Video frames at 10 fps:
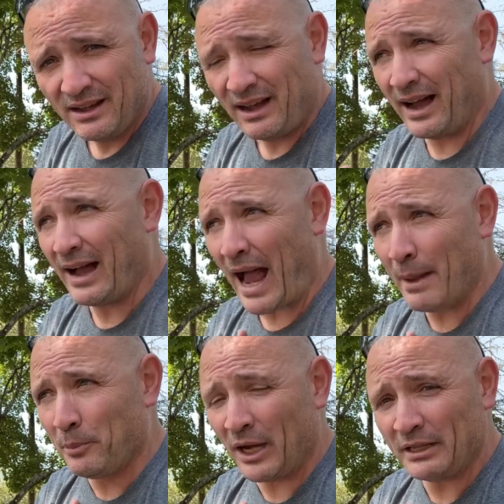I
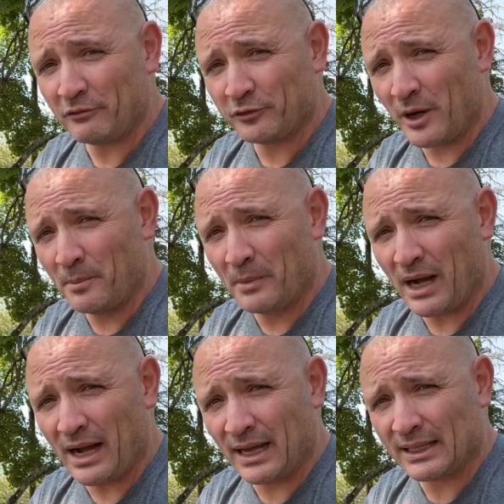bought it from
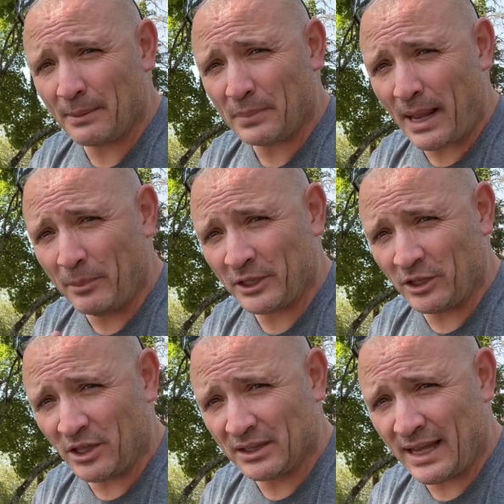I bought it
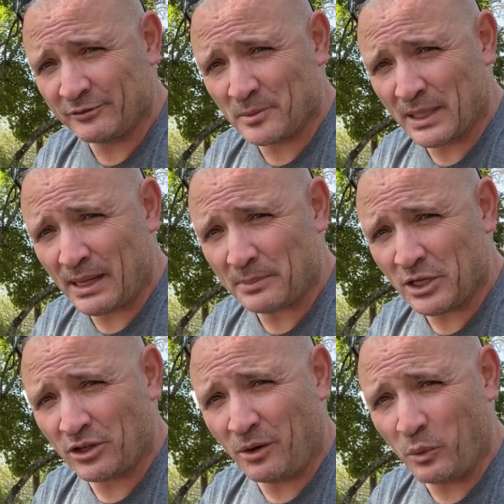online from a company
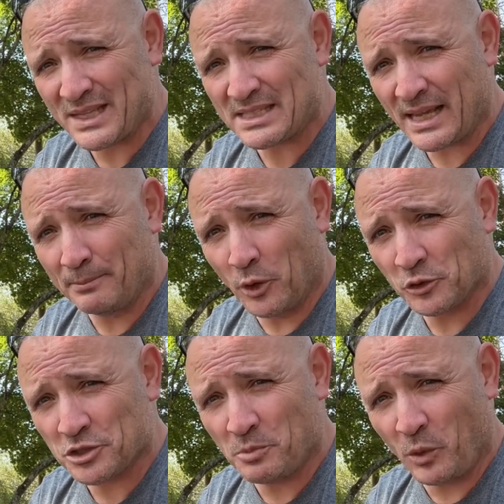called West End
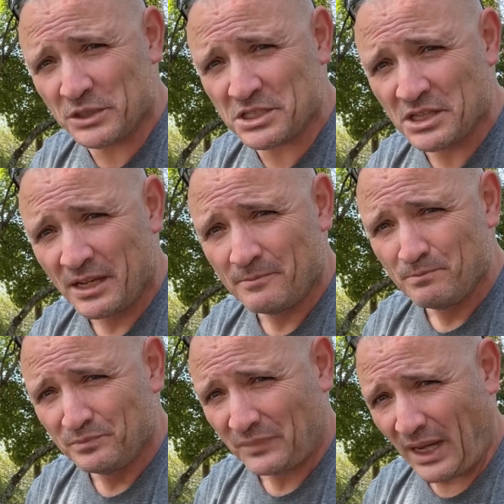Motorsports.
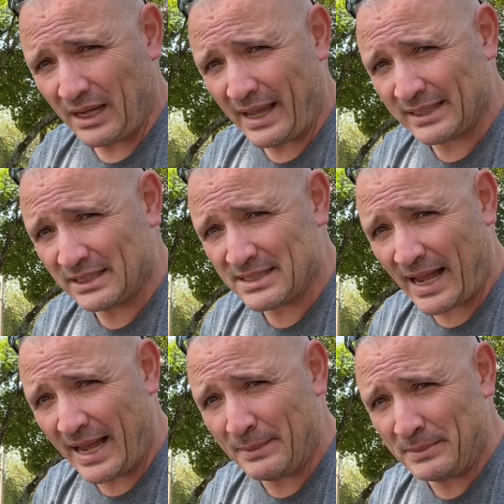At the
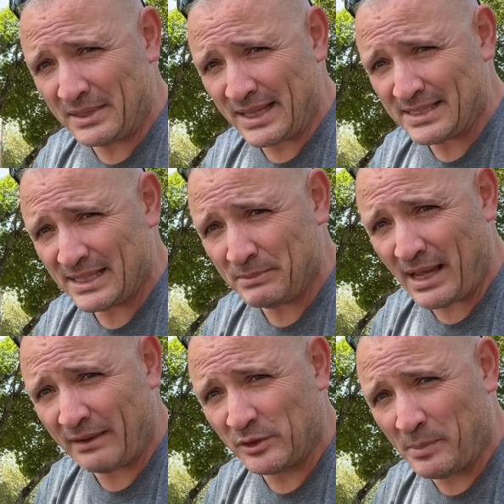time, they seemed to
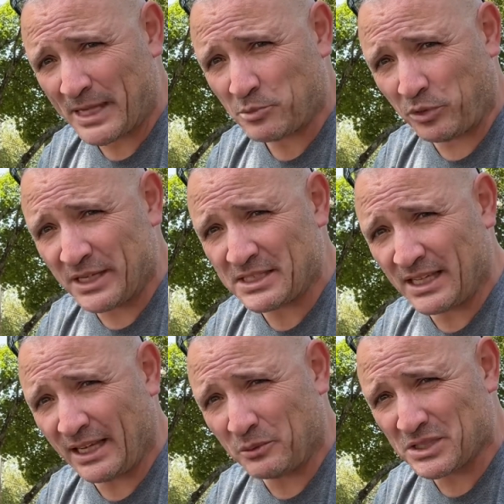have the best
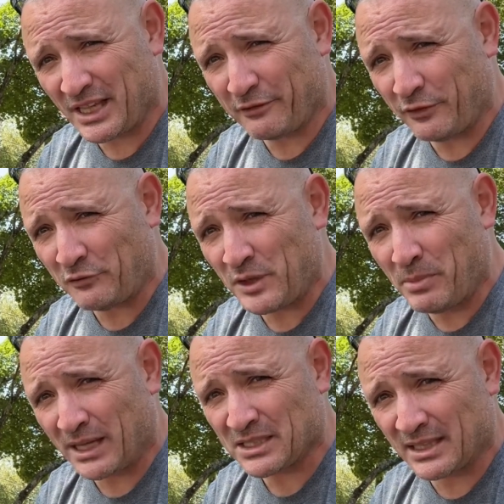pricing. It was like
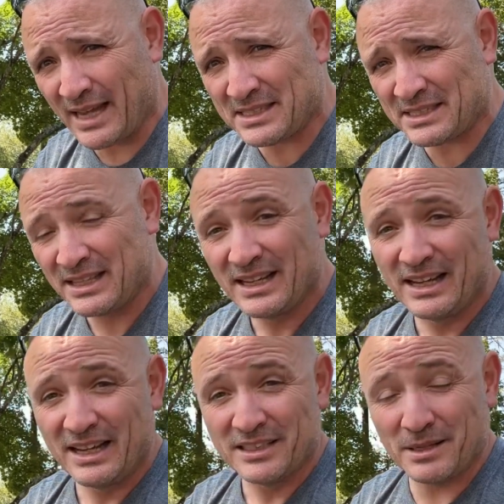$50 less
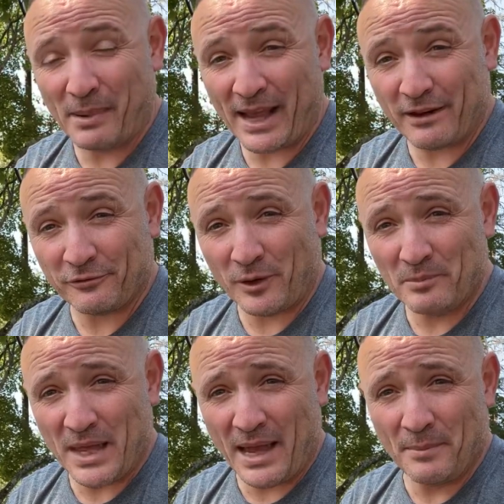to buy it
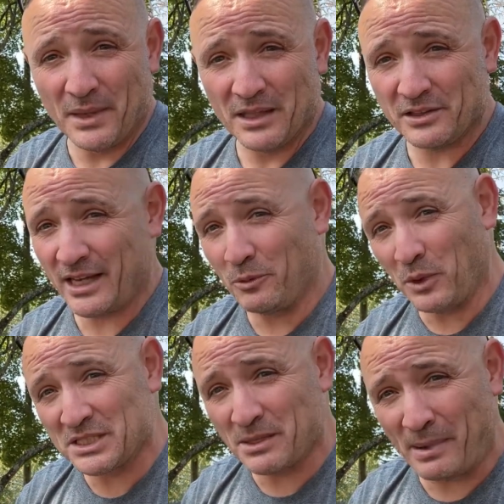from them than it
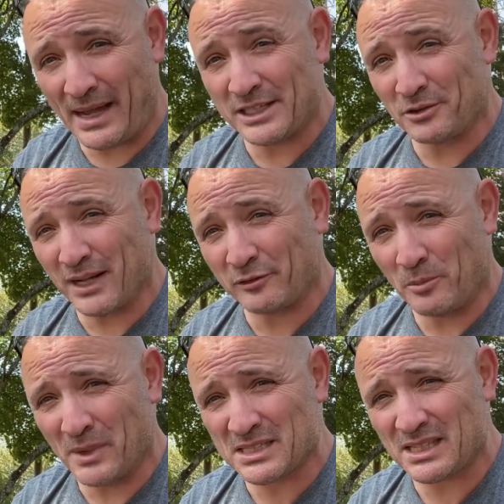was to buy it direct
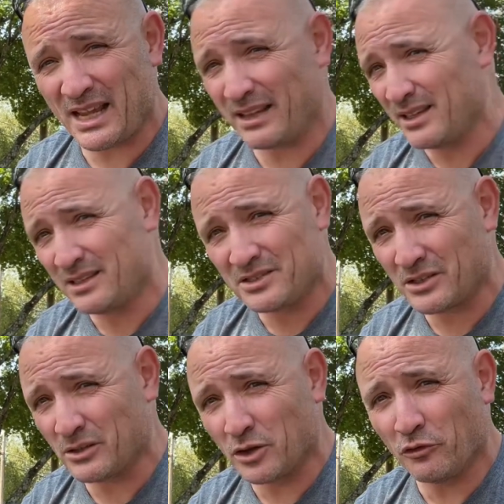from Mustang.
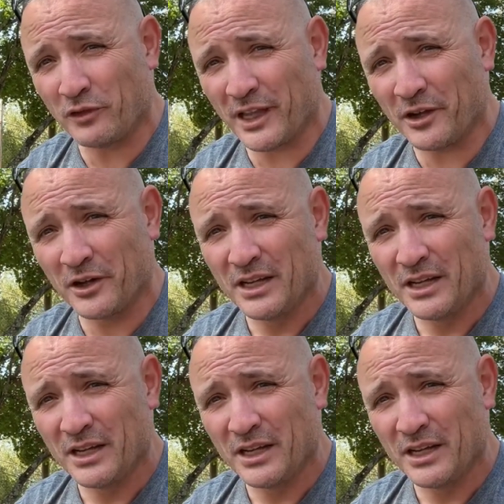So go figure.